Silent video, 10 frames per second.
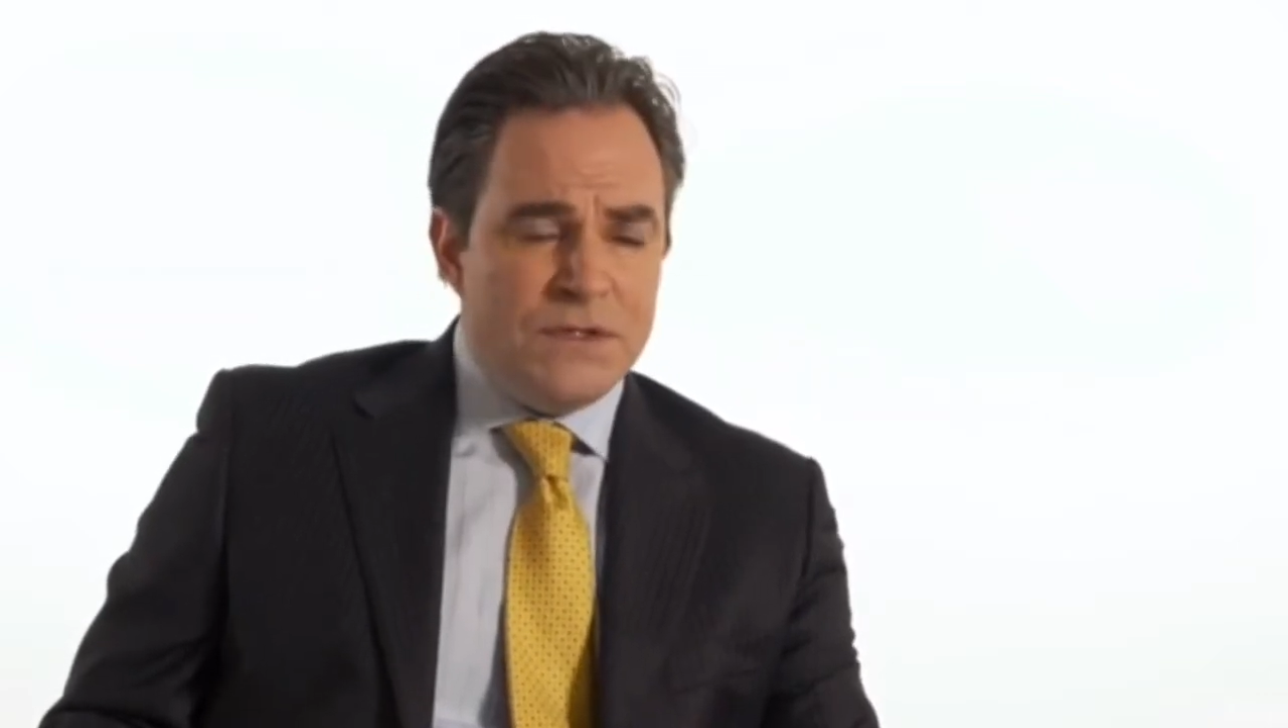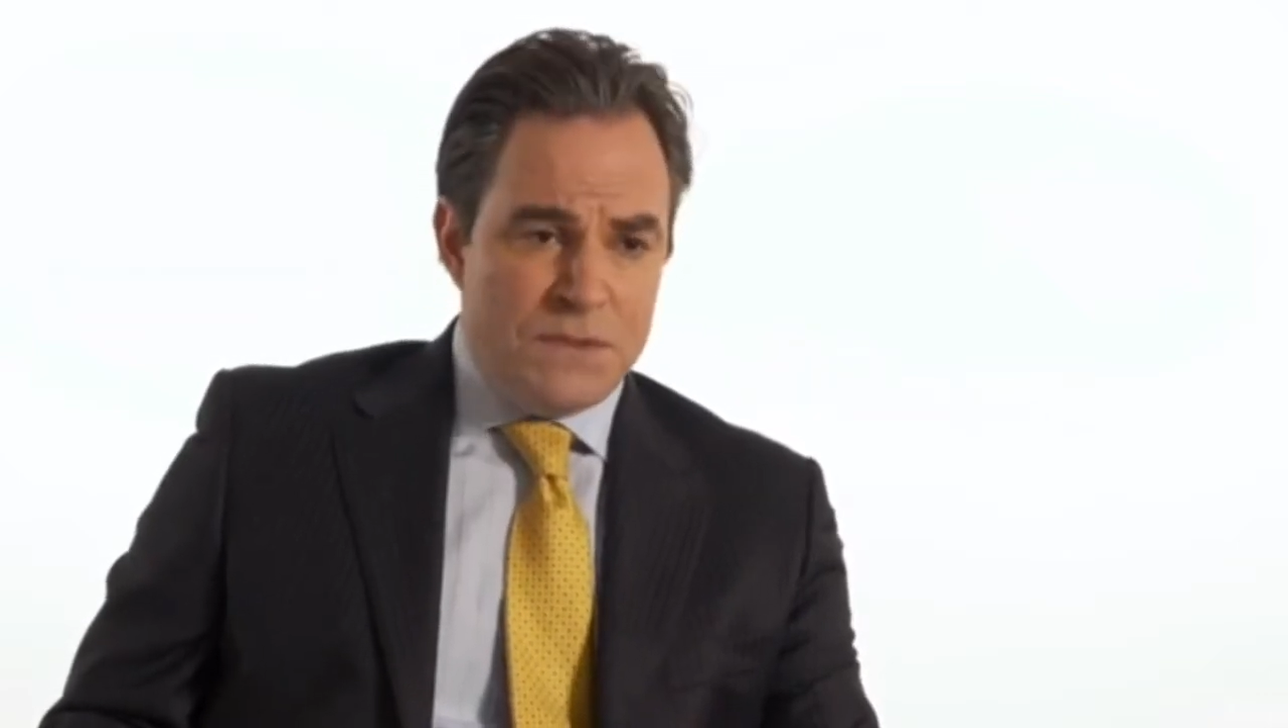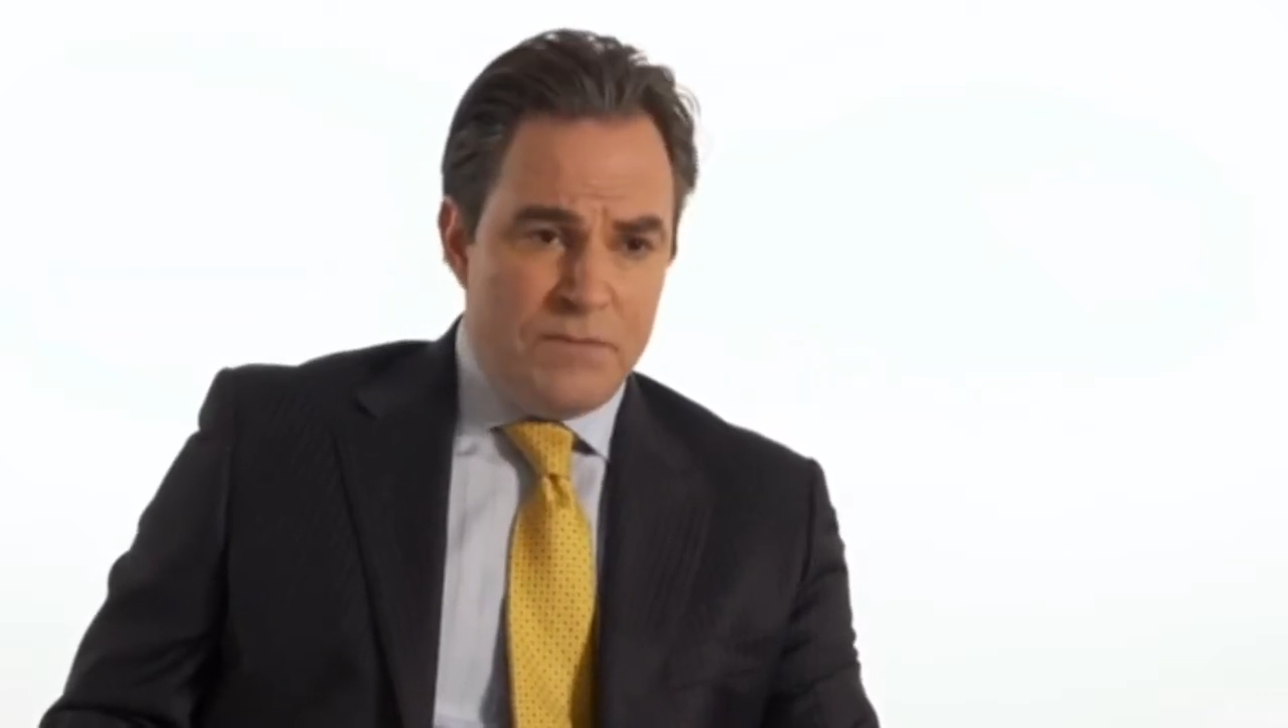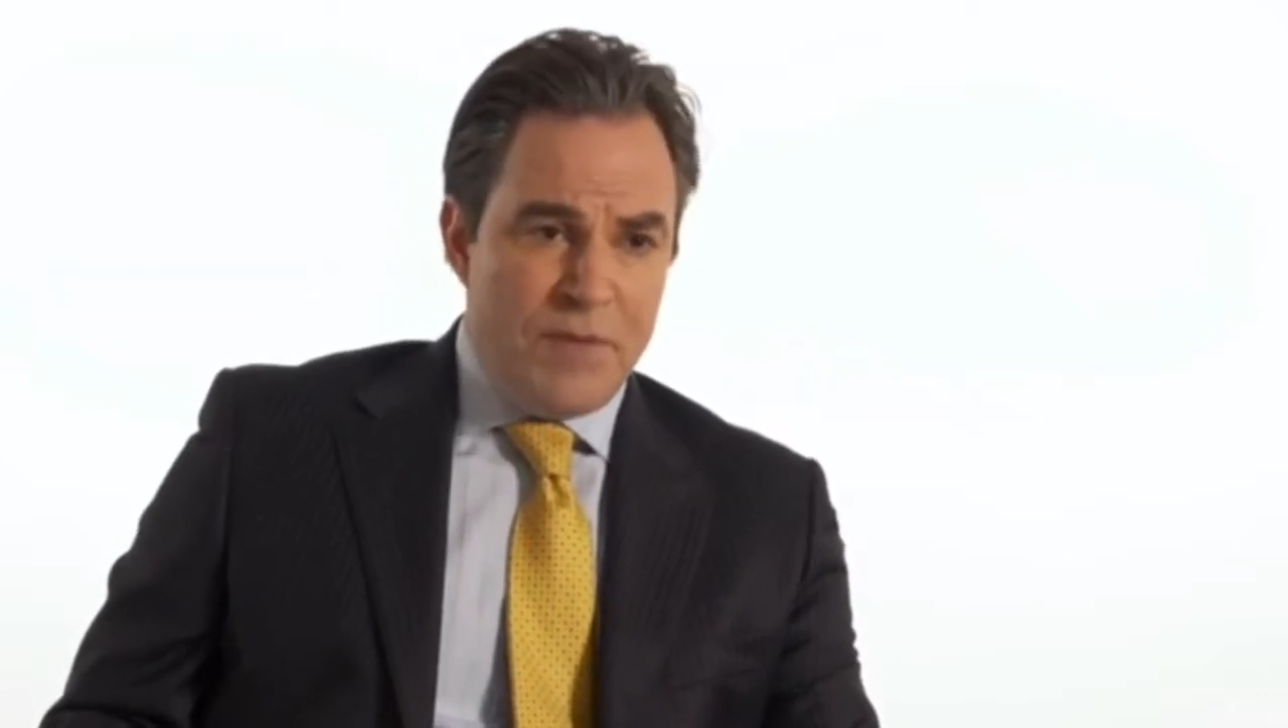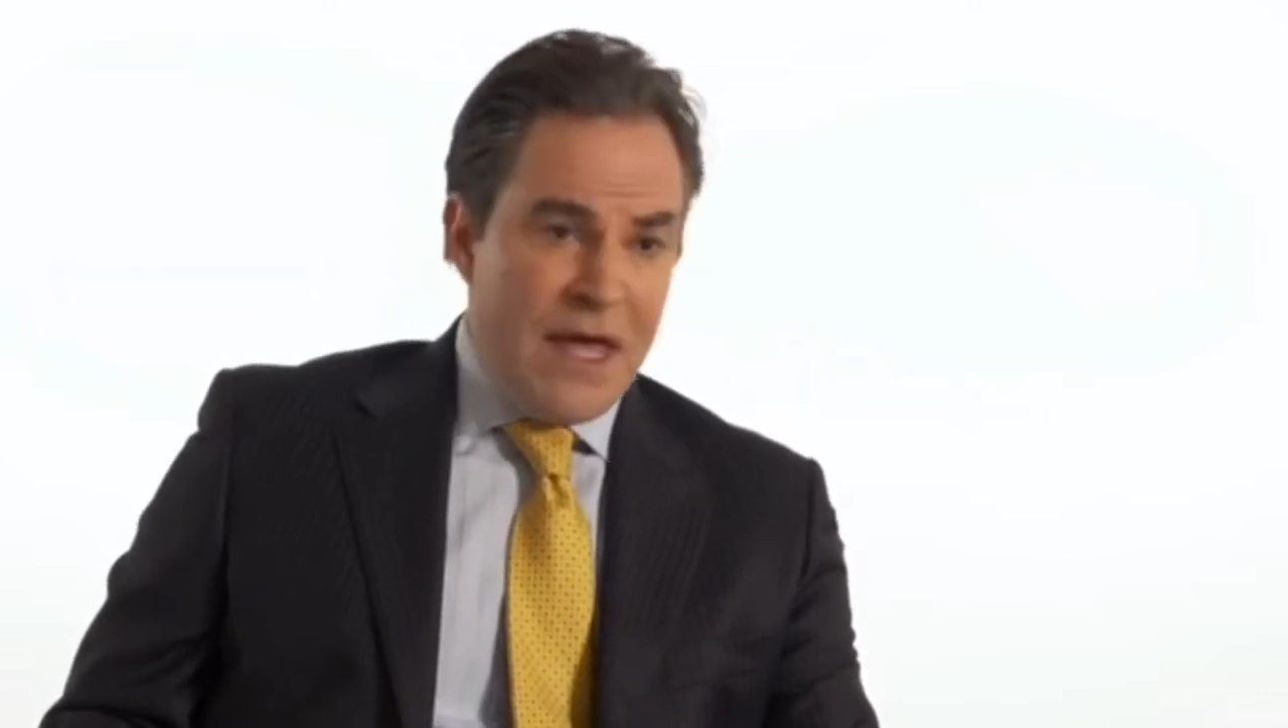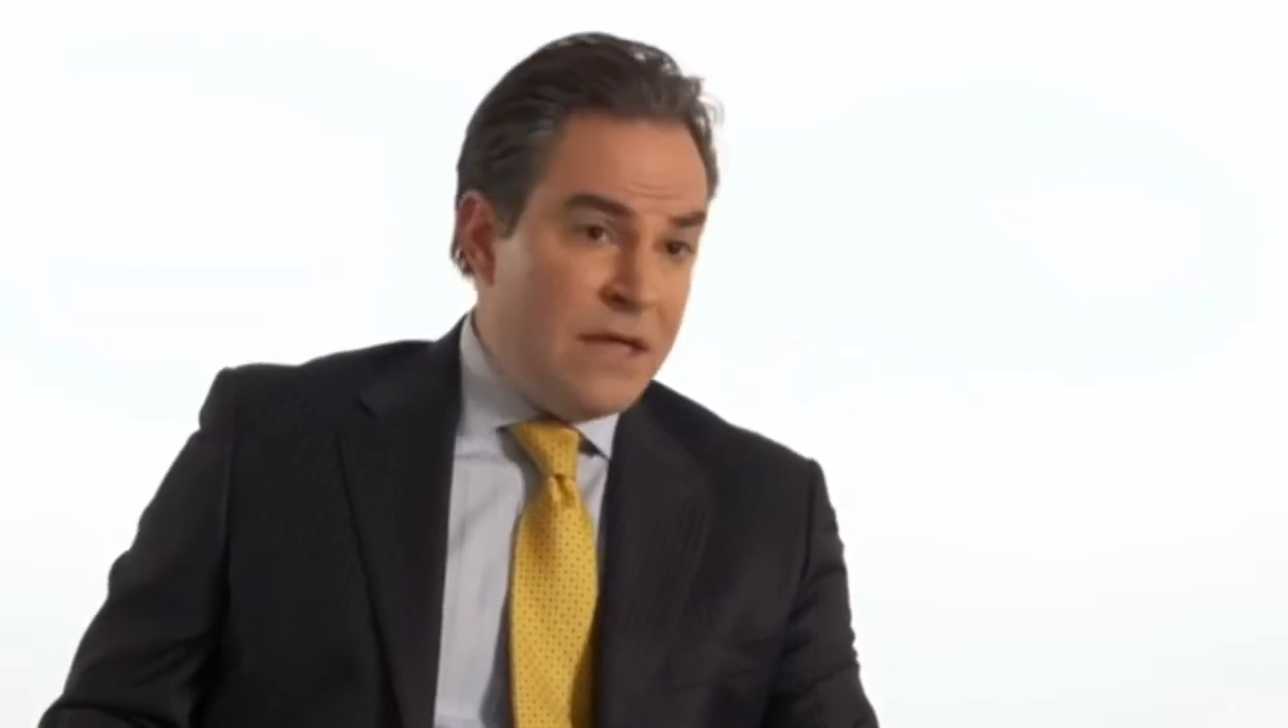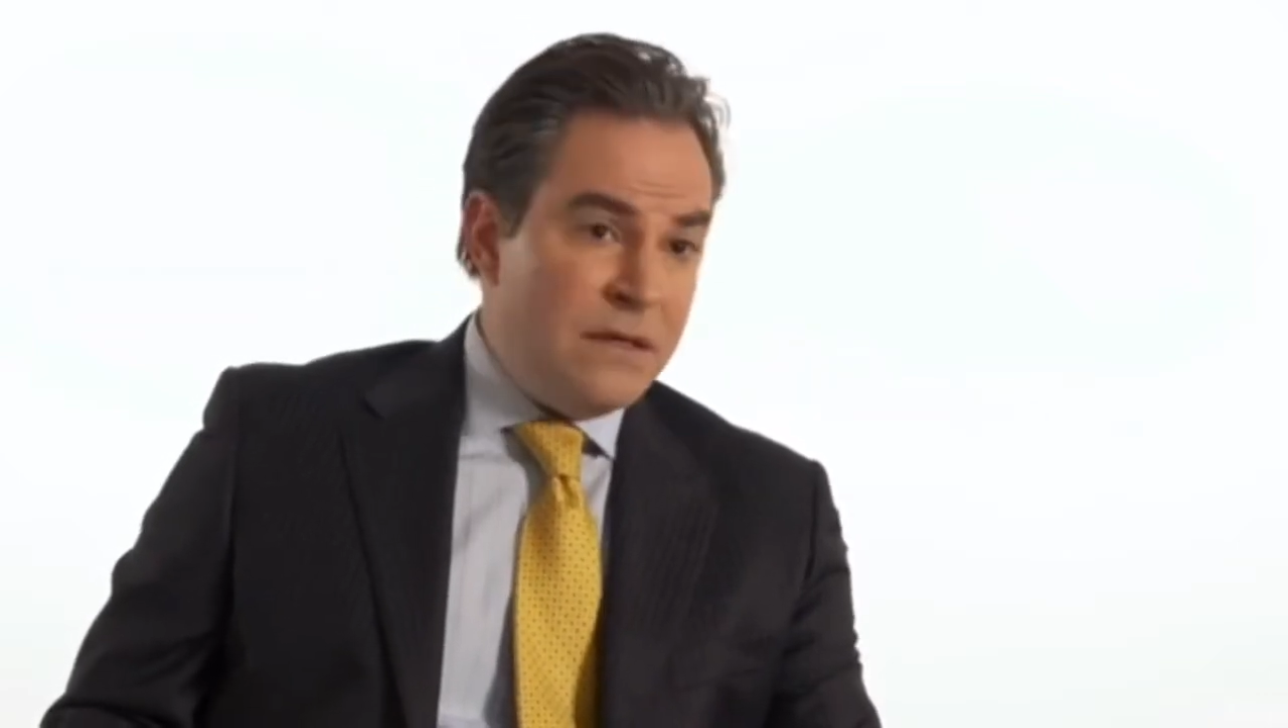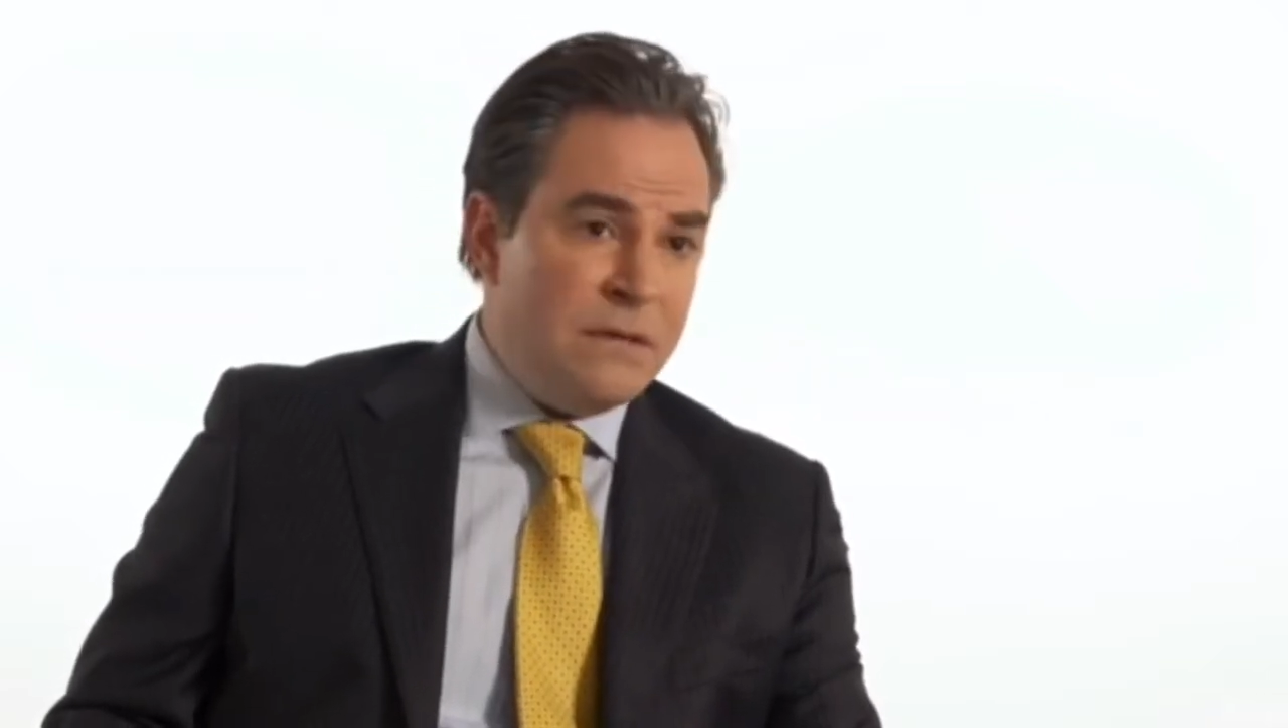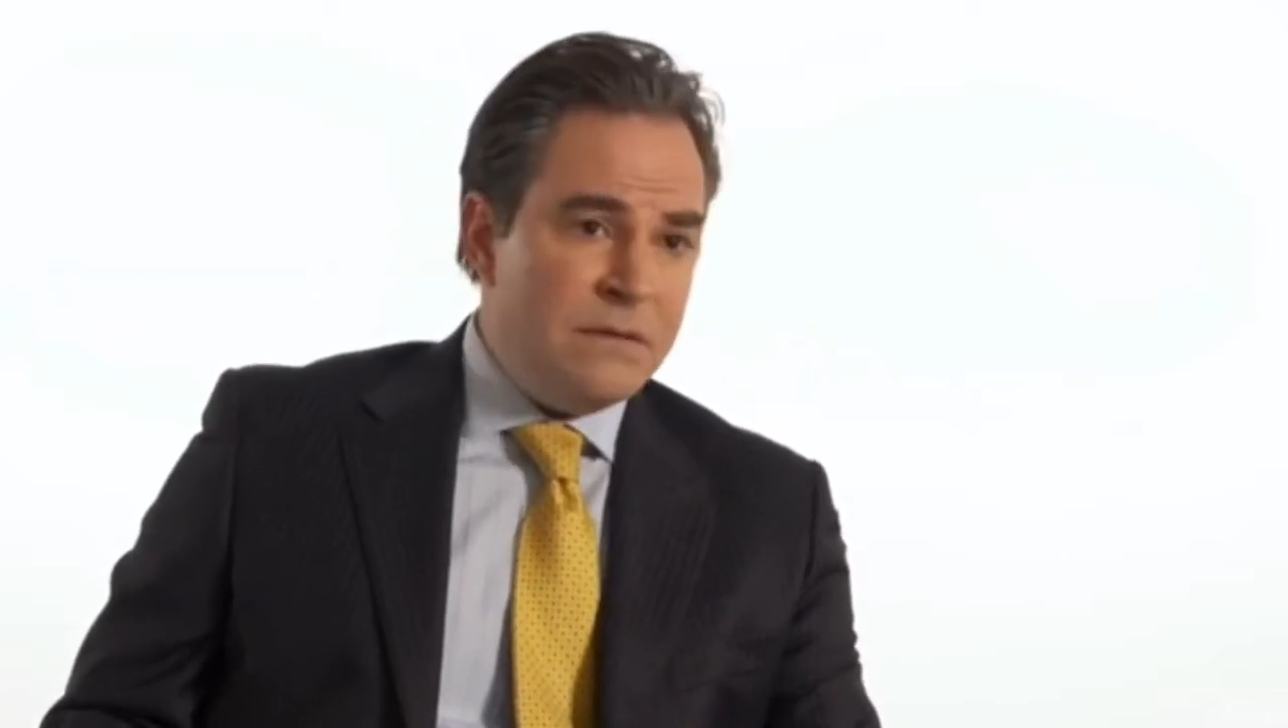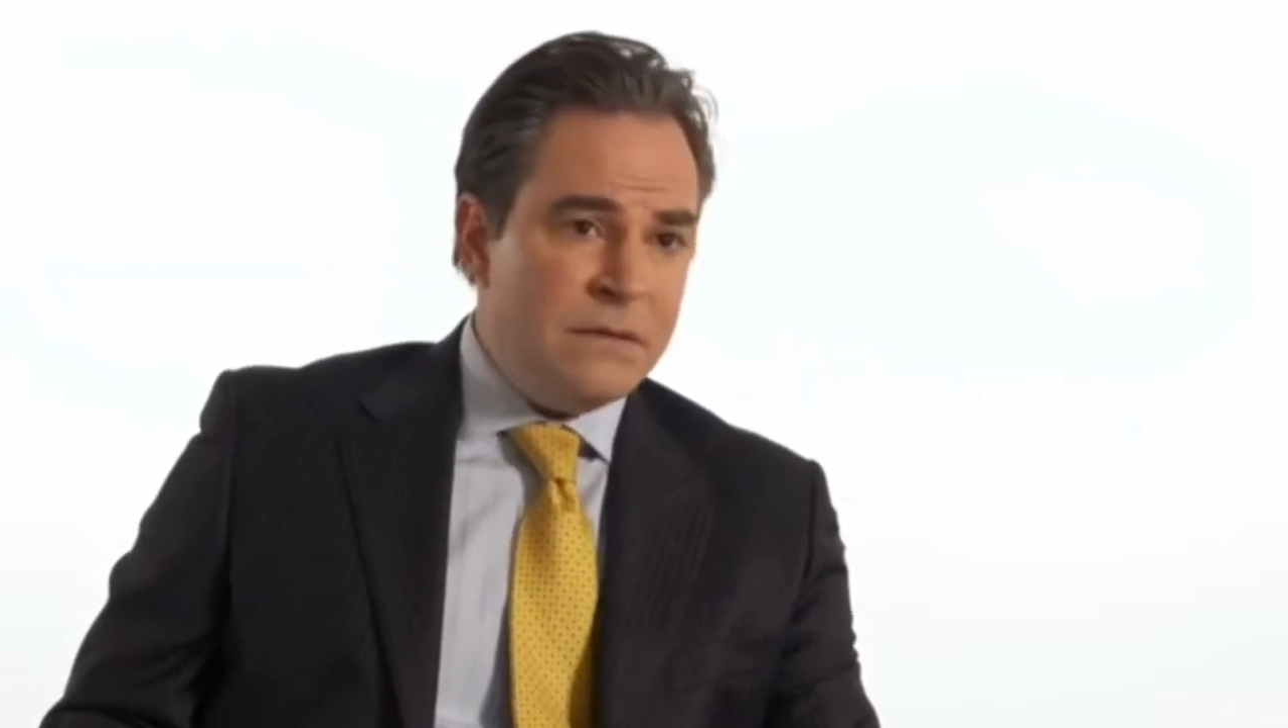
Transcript: to bed